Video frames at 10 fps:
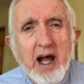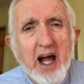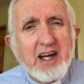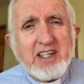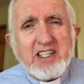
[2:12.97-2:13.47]

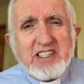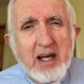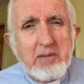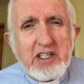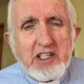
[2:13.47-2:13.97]
anti
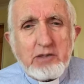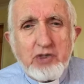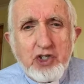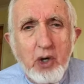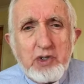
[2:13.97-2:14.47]
Semitism
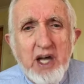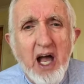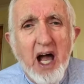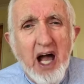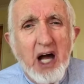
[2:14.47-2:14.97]
shows
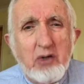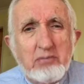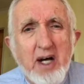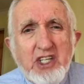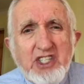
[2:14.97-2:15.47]
how
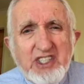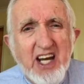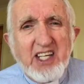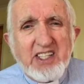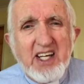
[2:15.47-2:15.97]
much
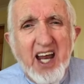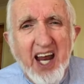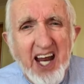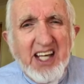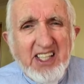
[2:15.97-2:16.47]
Satan
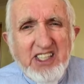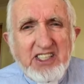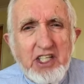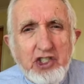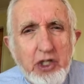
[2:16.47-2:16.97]

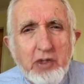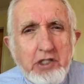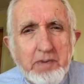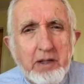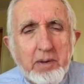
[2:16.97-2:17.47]
hates the
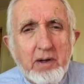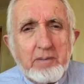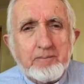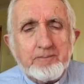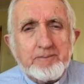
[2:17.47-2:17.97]
Jewish people.
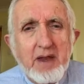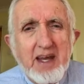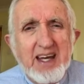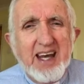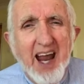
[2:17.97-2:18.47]

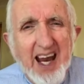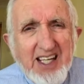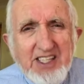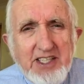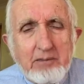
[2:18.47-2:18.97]
He
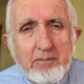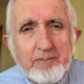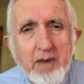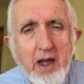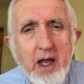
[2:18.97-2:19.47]
hates them
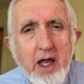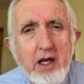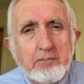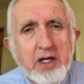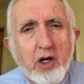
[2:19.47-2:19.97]

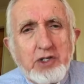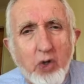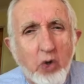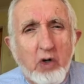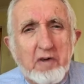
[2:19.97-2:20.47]
because
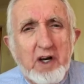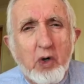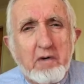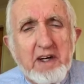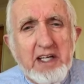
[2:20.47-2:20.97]
over and
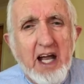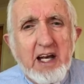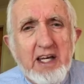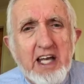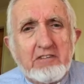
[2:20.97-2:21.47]
over
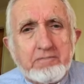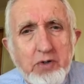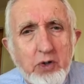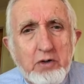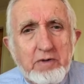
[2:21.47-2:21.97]
again they have
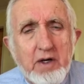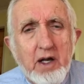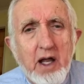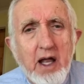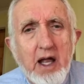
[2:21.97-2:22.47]

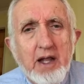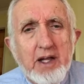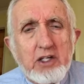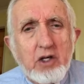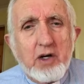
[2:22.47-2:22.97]
proven
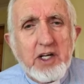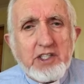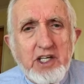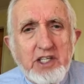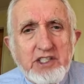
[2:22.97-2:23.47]
that God
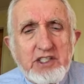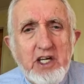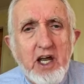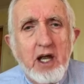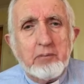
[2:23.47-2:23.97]

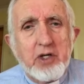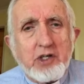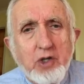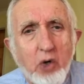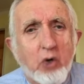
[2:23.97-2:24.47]
exists
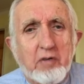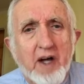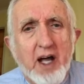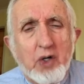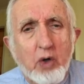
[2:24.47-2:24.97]
because over
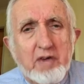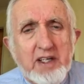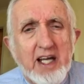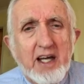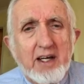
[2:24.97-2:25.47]
and over
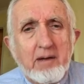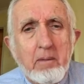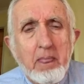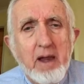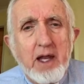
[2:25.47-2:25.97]
again
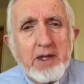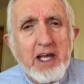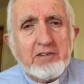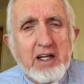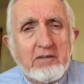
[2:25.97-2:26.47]

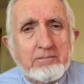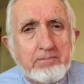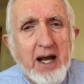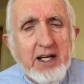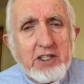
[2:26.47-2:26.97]
they've come
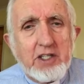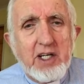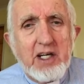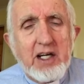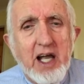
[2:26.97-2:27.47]
back to
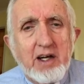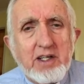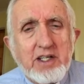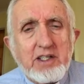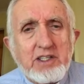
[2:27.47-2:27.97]
their
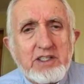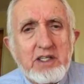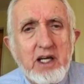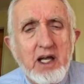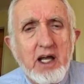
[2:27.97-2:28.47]
inheritance